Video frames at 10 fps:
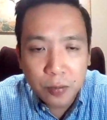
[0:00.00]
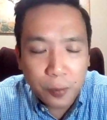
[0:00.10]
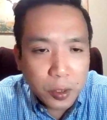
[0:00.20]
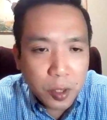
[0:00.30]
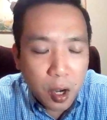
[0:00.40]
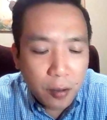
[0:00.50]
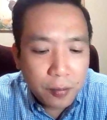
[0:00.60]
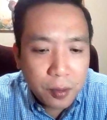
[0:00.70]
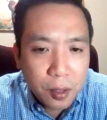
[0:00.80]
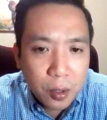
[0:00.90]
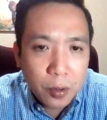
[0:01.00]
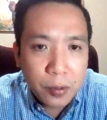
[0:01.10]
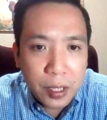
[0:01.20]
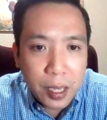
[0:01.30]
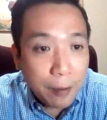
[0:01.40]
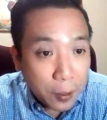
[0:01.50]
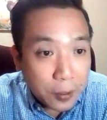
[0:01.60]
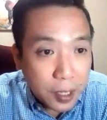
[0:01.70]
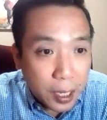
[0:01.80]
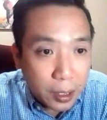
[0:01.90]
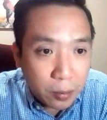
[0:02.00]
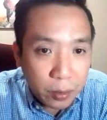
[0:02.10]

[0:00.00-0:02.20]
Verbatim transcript: So first off, on the FX side,